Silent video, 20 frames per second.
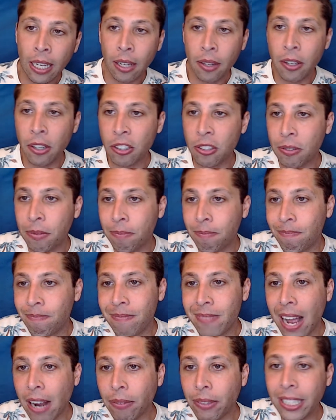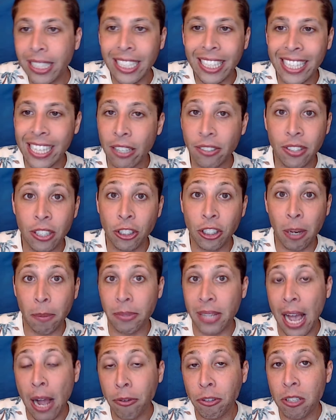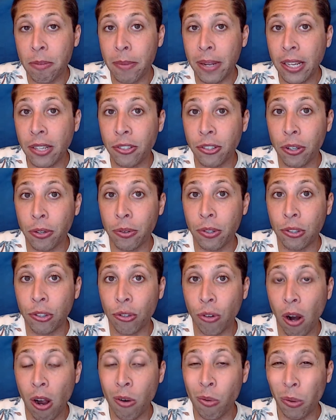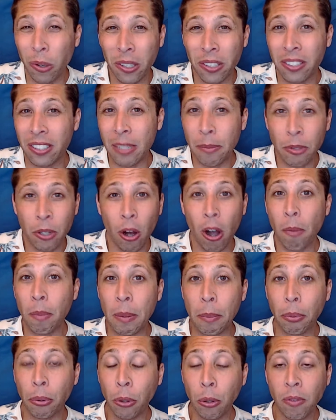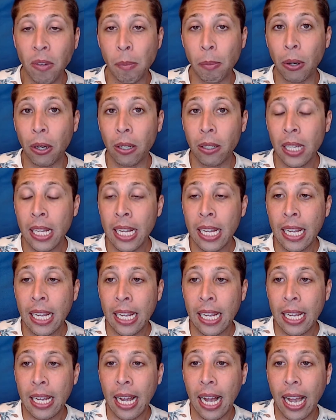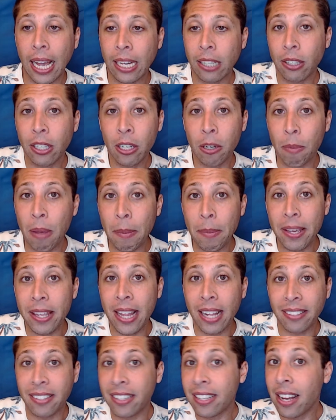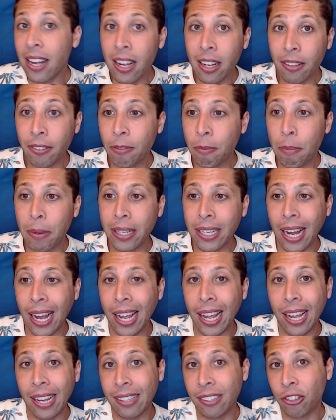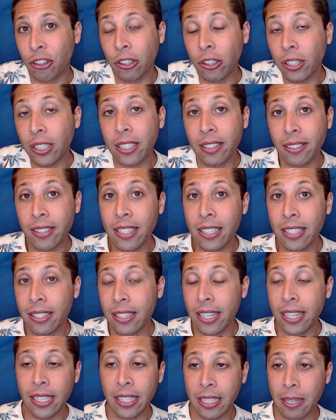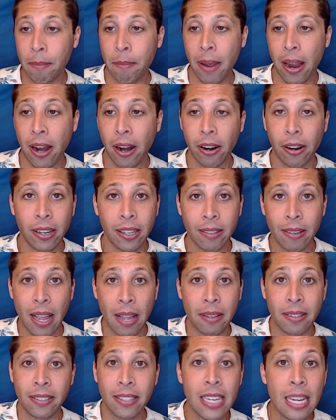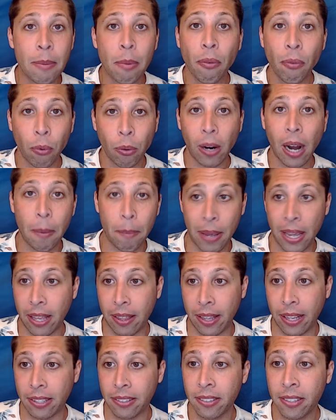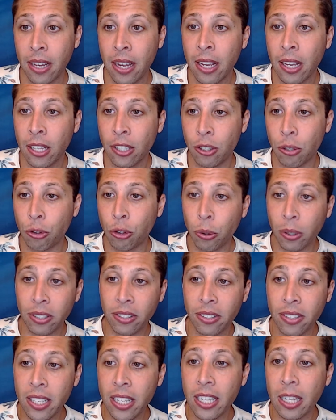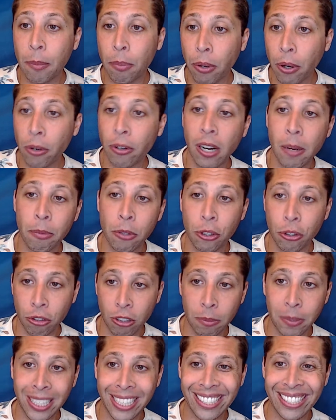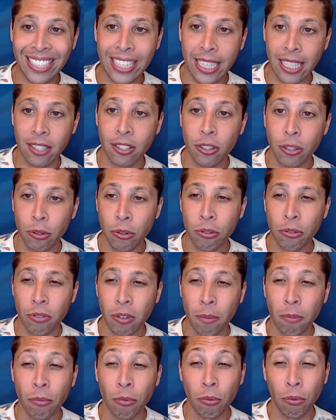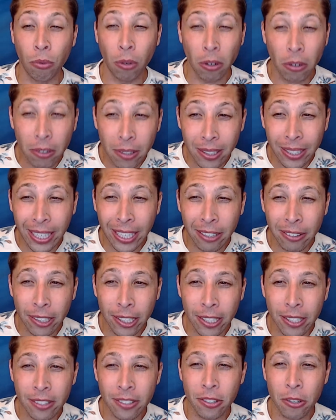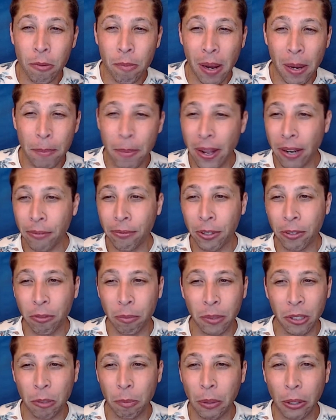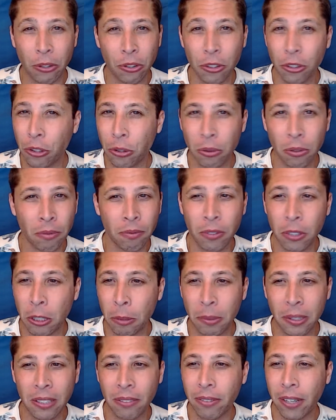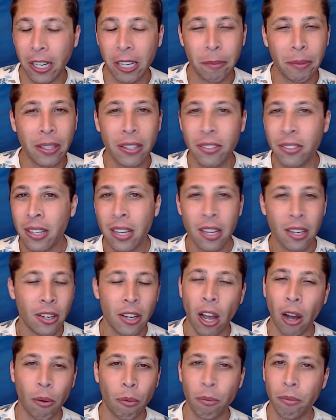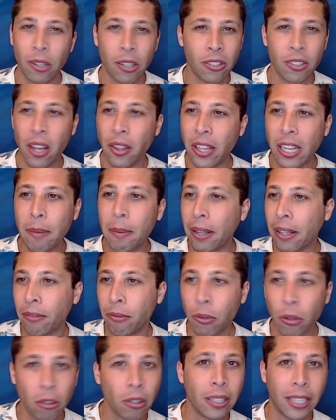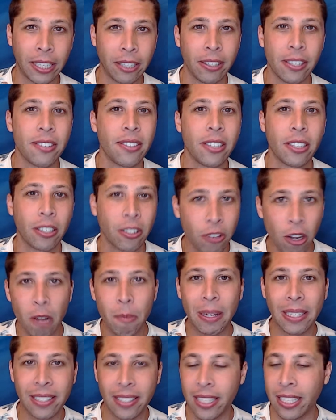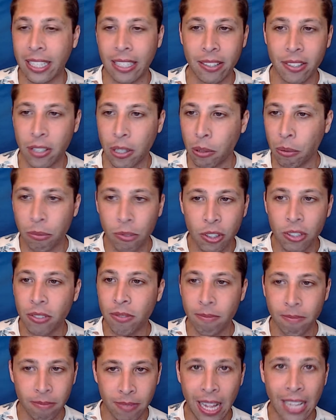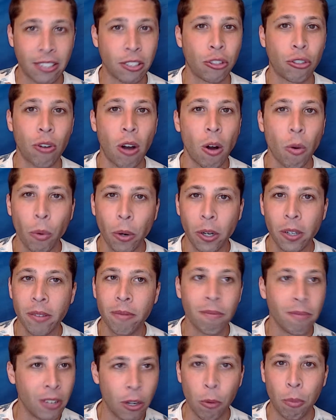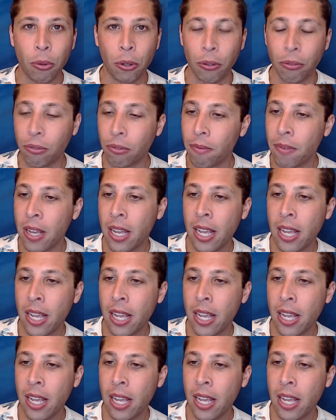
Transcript: There's not really anything else that jumps out to me, so the strong words seem to all be provable. I don't know, maybe that's enough, but I should look at C and D and compare and, and see before I pick this. So choice C, the program discriminates against students from rural areas who might benefit from exposure to urban environments. No, there's nothing about rural areas here. It's all about cities. So just, that's a strong word, no proof.